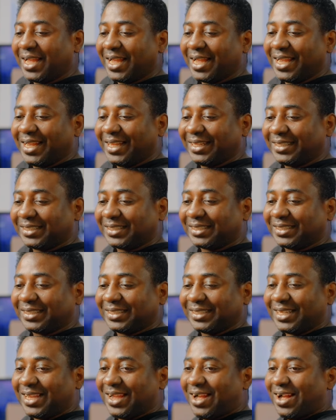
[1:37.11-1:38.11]

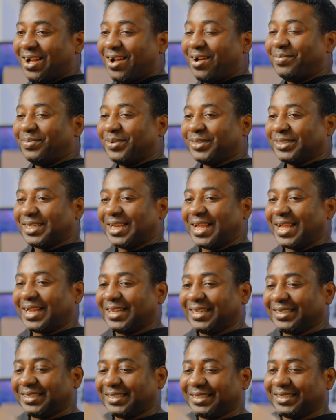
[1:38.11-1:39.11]
It's almost like
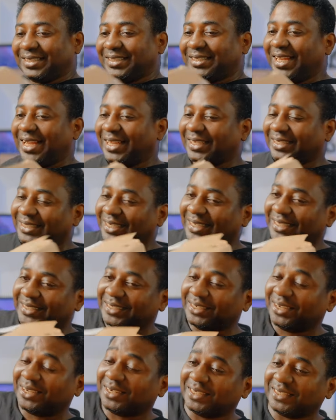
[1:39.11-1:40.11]
a cistern. It's
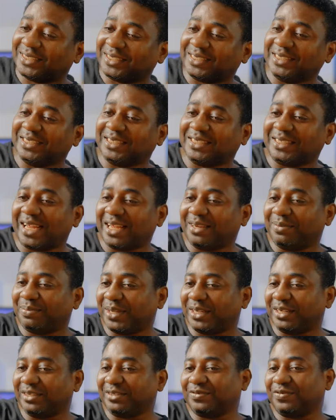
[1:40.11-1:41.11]
not a cistern,
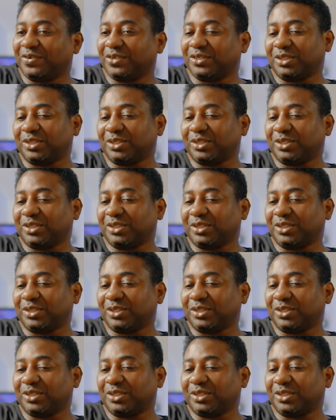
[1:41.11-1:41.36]
but it's for